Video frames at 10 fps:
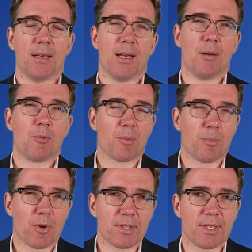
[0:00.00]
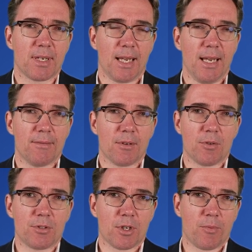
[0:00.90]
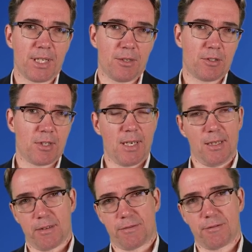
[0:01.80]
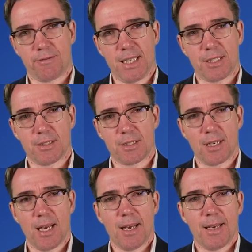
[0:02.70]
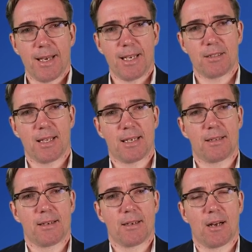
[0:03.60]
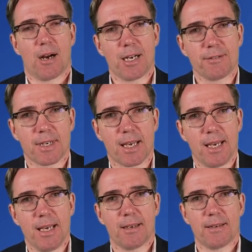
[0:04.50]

And more importantly, also when you study different regions, is that hierarchy